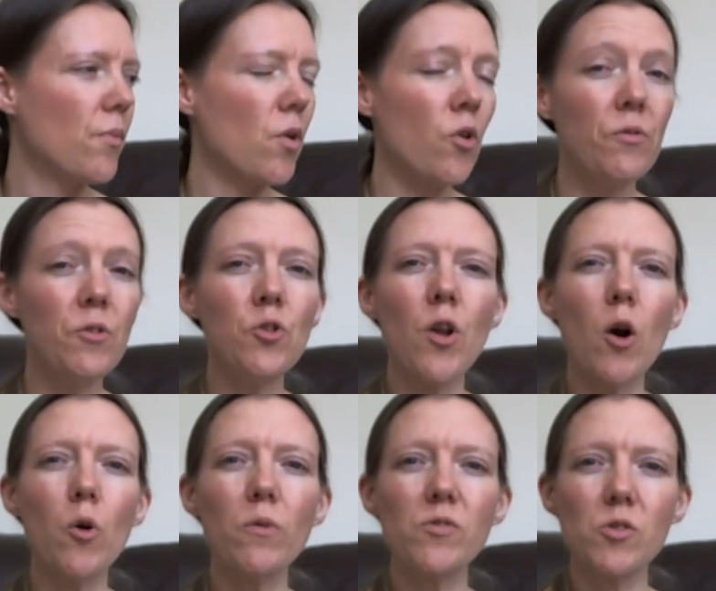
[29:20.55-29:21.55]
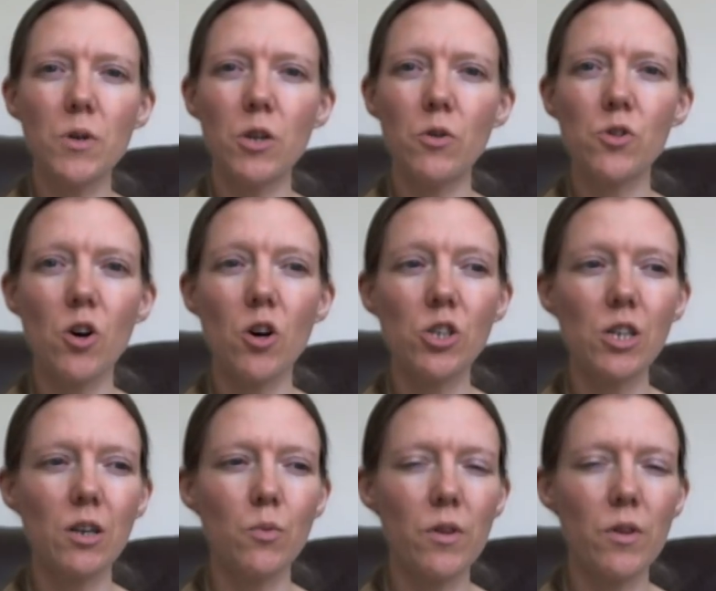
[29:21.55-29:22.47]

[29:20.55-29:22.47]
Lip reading: or if you know of somebody who's got a channel